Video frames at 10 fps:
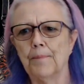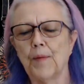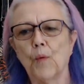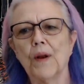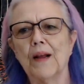
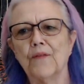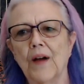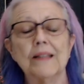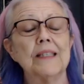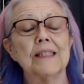But when I
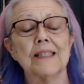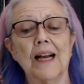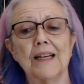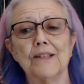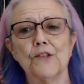finally
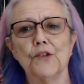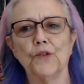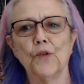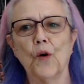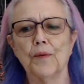decided to
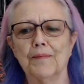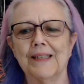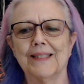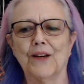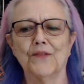open
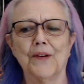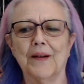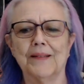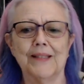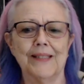myself
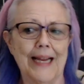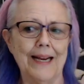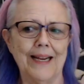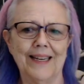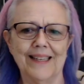to
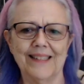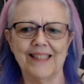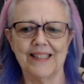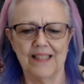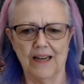dating and
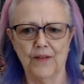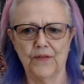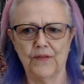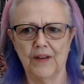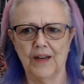stuff,
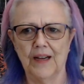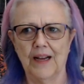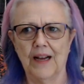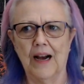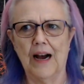
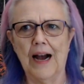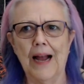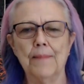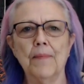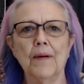
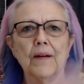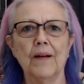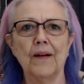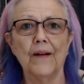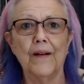I'm
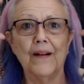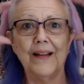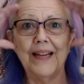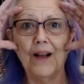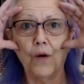
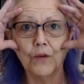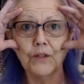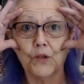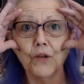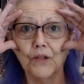old
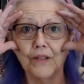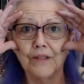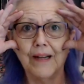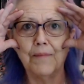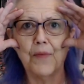school.
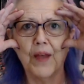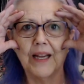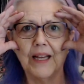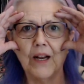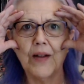I'm
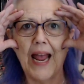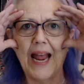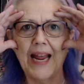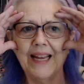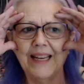thinking,
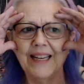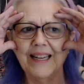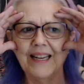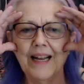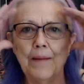okay,
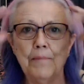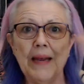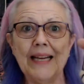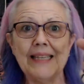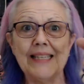
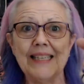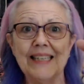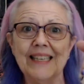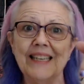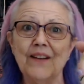meet,
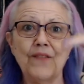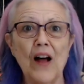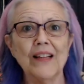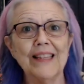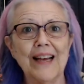
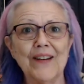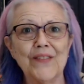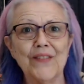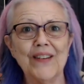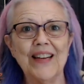fall in
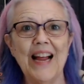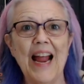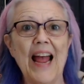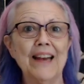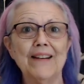love,
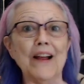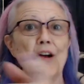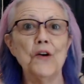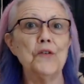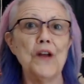and
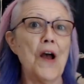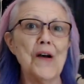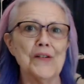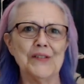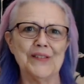who
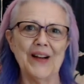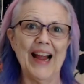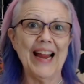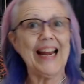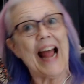knows, right?